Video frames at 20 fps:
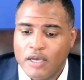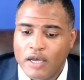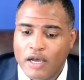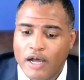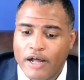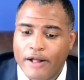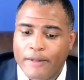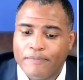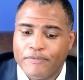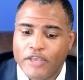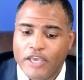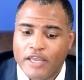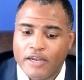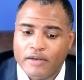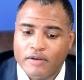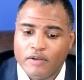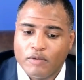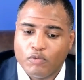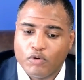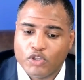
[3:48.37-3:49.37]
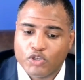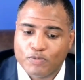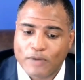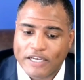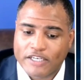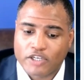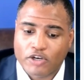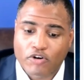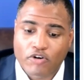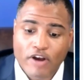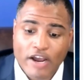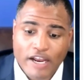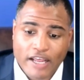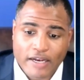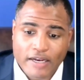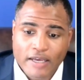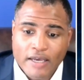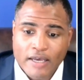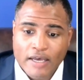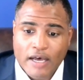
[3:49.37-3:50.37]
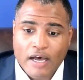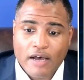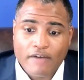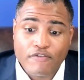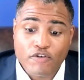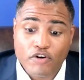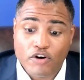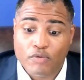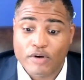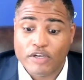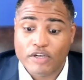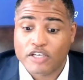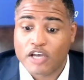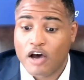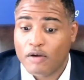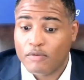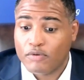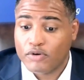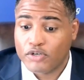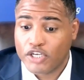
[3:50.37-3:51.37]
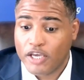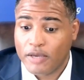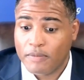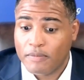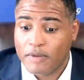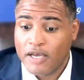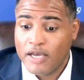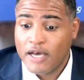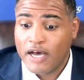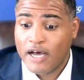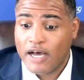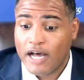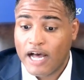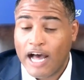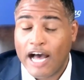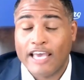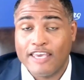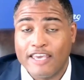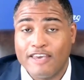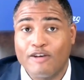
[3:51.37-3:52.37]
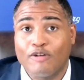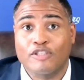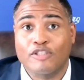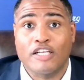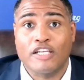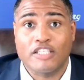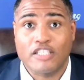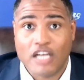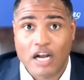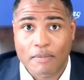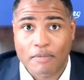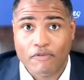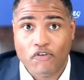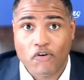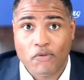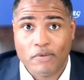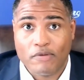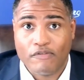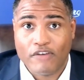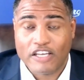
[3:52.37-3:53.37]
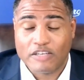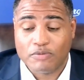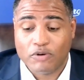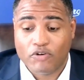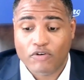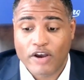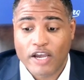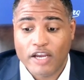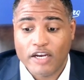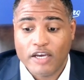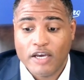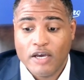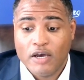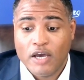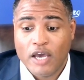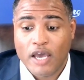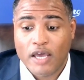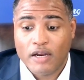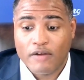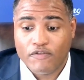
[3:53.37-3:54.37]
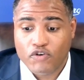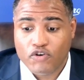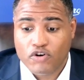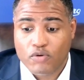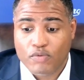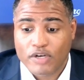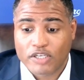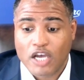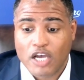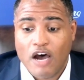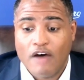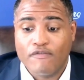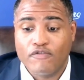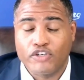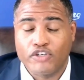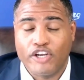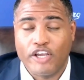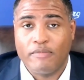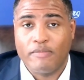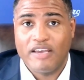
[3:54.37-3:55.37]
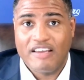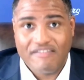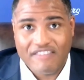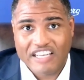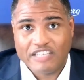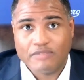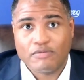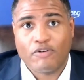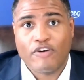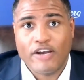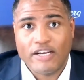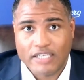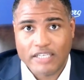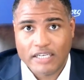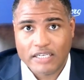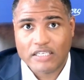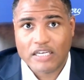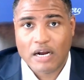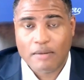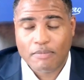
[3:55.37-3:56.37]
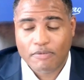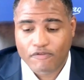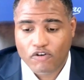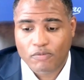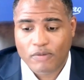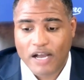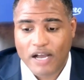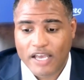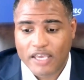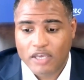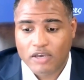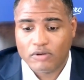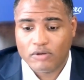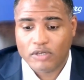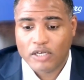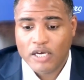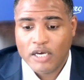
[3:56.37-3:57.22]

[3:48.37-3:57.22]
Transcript: With respect to credit, if you're in a risk-on regime, high yield tends to outperform investment grade. And if you're in a risk-off regime, investment grade tends to outperform high yield.